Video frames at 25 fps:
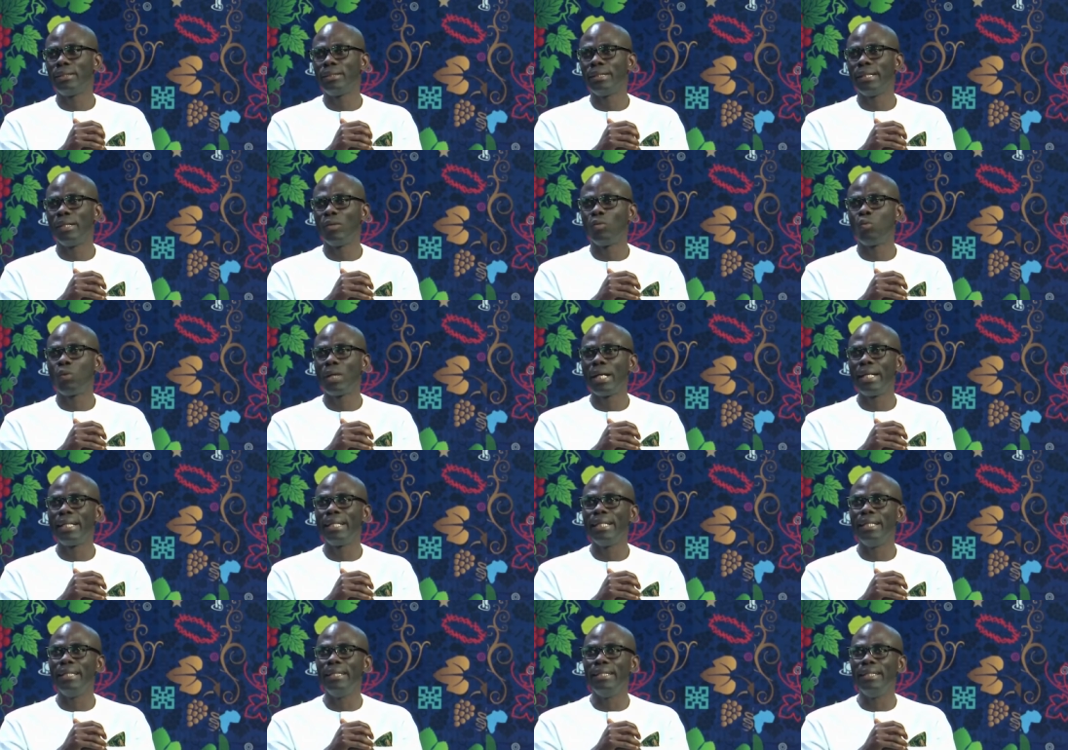and why
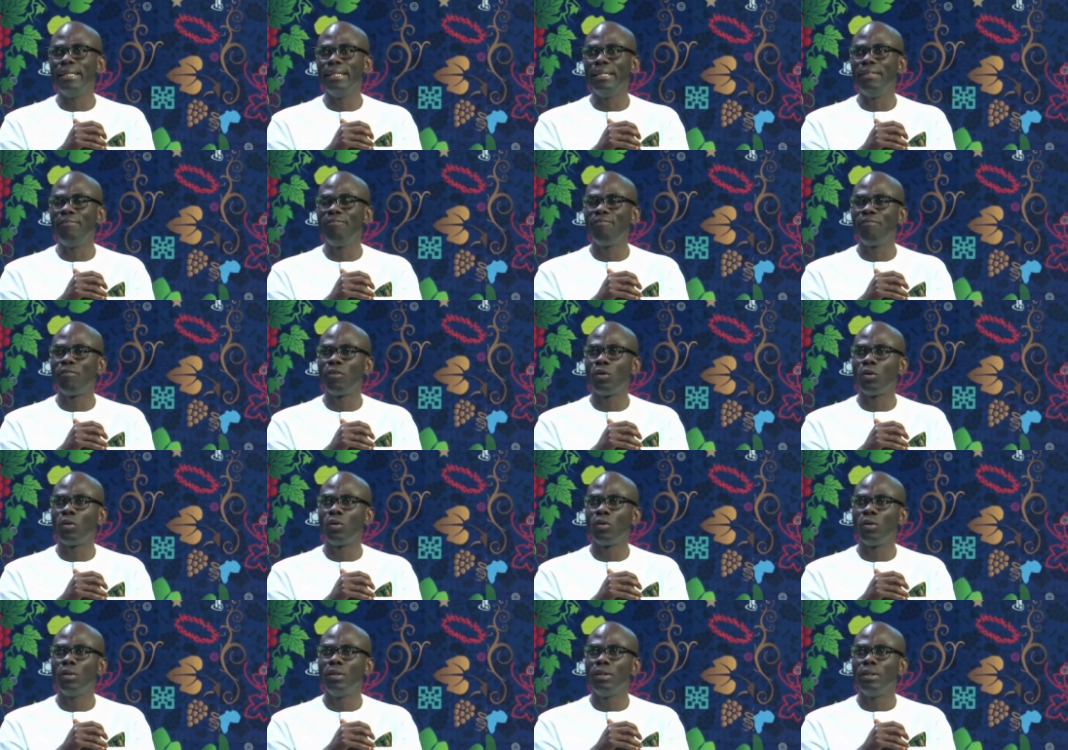the need
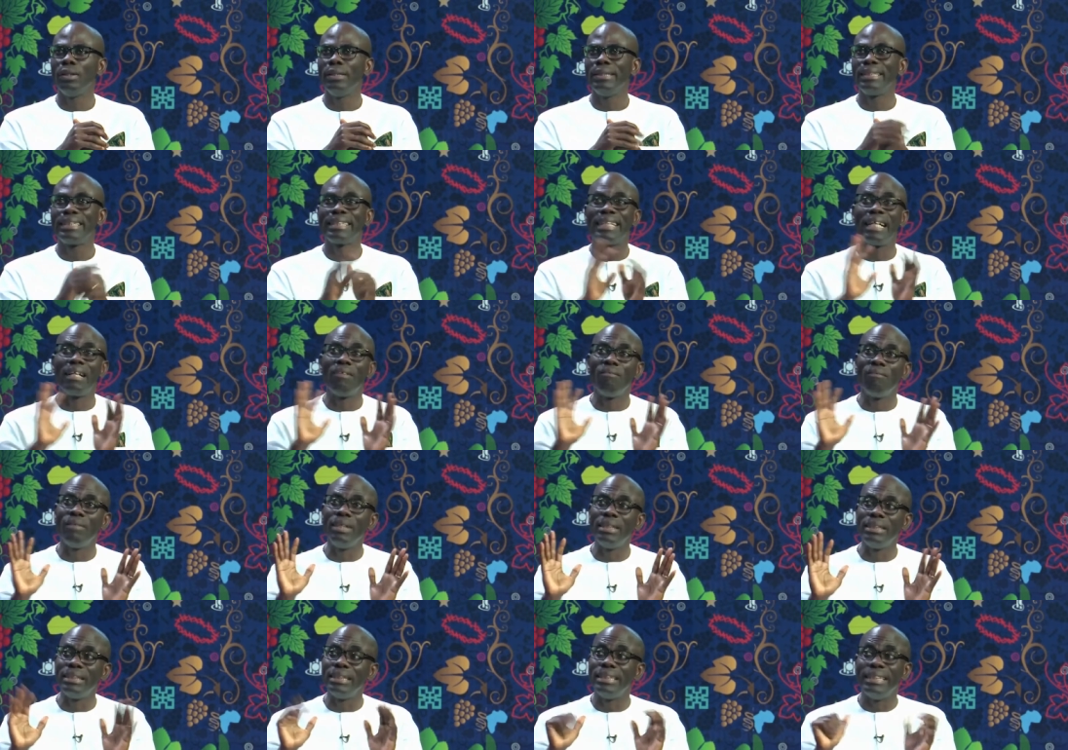for
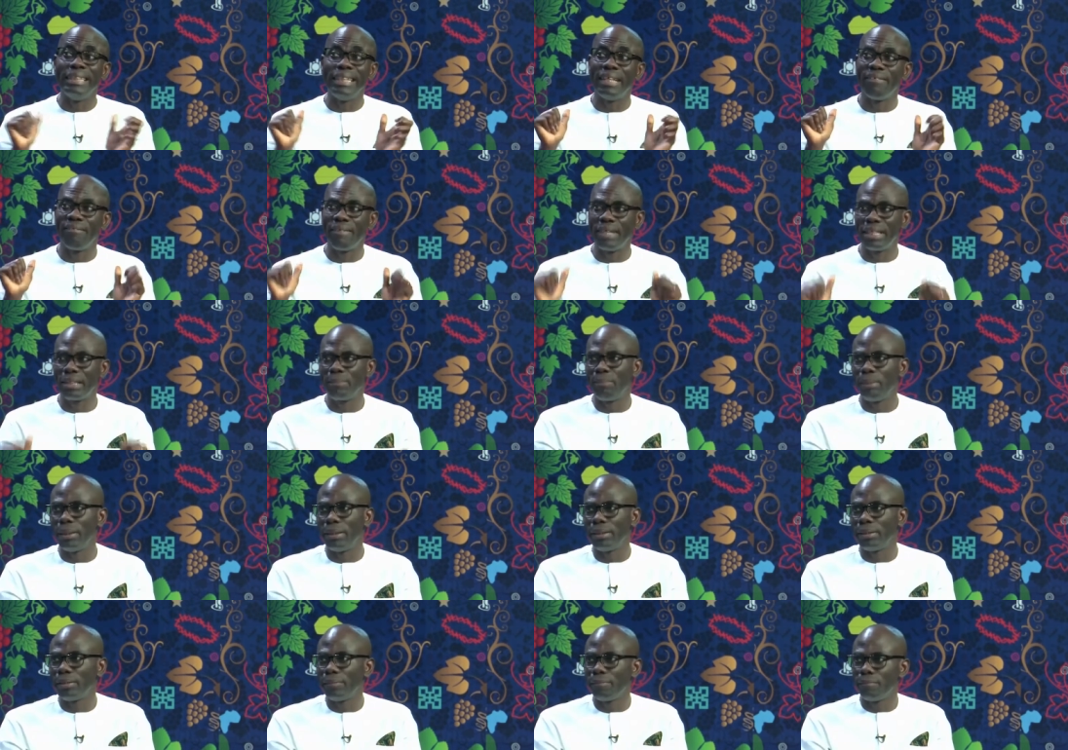salvation in the first
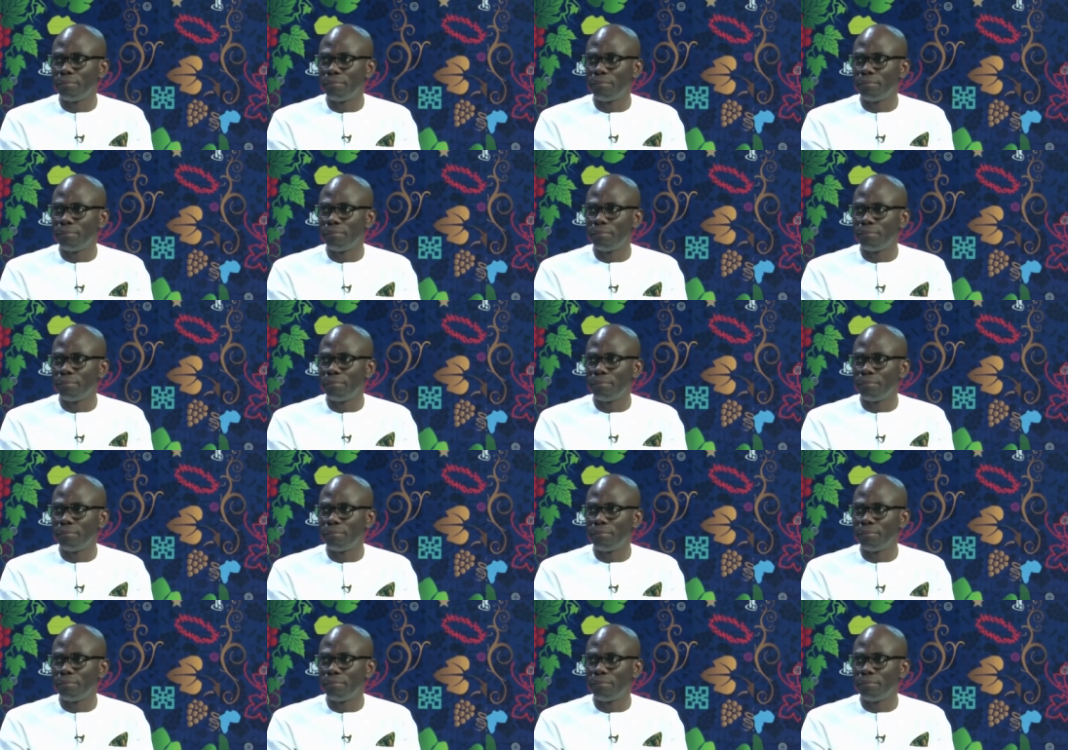place?